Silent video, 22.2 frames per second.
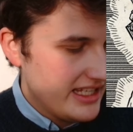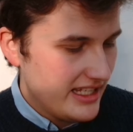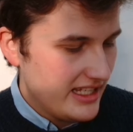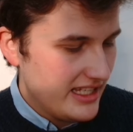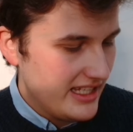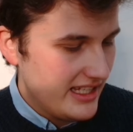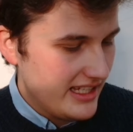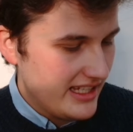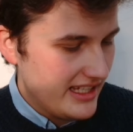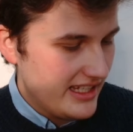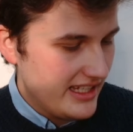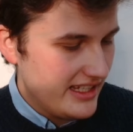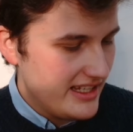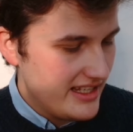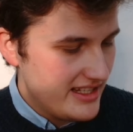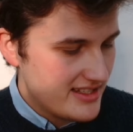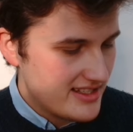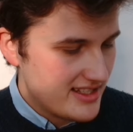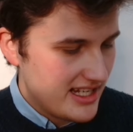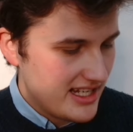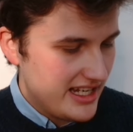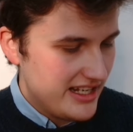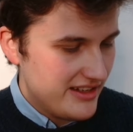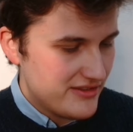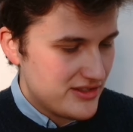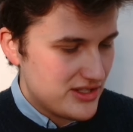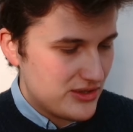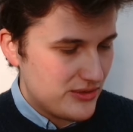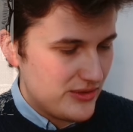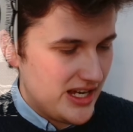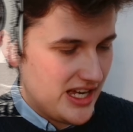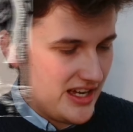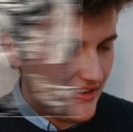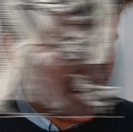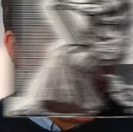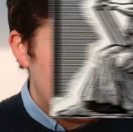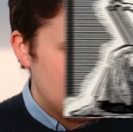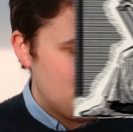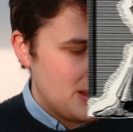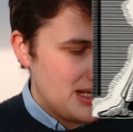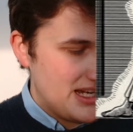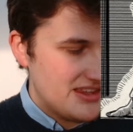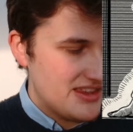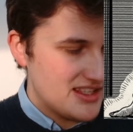He is kind of
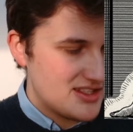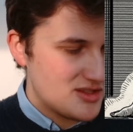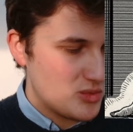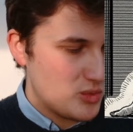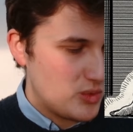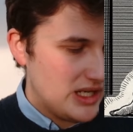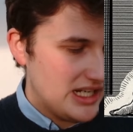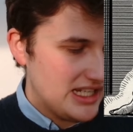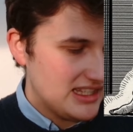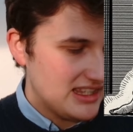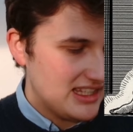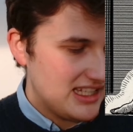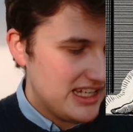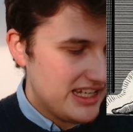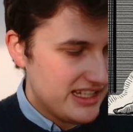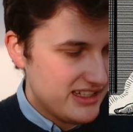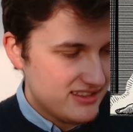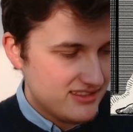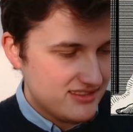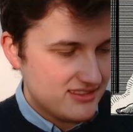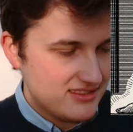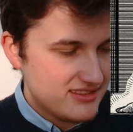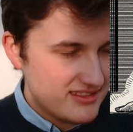surrounded by this white light.